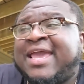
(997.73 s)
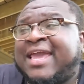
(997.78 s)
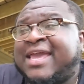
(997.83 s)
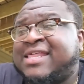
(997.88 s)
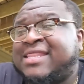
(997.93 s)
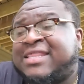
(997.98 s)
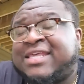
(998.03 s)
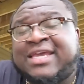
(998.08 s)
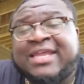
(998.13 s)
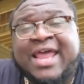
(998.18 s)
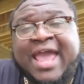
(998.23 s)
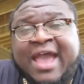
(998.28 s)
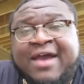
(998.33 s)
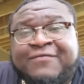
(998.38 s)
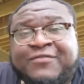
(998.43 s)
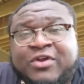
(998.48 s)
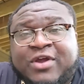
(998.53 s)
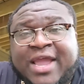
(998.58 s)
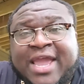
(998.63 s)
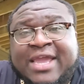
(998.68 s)
And then
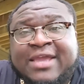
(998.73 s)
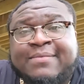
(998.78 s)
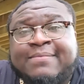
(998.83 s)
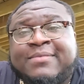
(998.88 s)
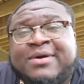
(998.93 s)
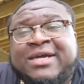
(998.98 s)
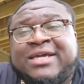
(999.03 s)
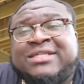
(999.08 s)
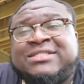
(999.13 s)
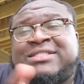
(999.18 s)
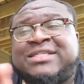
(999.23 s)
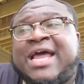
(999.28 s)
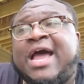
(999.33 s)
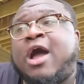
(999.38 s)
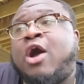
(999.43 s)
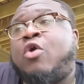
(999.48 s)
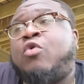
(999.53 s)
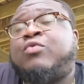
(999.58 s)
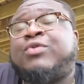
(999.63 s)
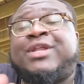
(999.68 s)
after eight months,
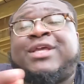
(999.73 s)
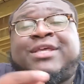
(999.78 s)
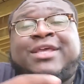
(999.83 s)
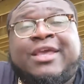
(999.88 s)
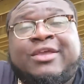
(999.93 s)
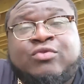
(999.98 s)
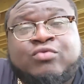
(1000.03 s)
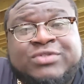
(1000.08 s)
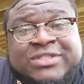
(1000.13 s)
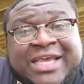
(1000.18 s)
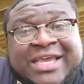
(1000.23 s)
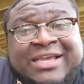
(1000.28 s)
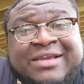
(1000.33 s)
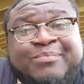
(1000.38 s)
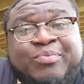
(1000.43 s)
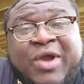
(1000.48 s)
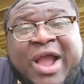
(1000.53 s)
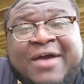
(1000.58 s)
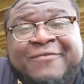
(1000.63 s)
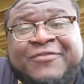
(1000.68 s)
not only can you
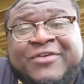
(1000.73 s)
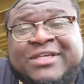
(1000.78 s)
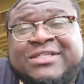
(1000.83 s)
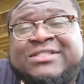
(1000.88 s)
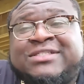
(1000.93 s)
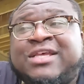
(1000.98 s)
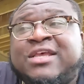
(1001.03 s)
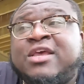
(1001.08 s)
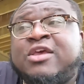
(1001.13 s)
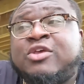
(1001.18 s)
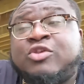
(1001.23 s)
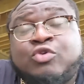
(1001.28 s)
take profits,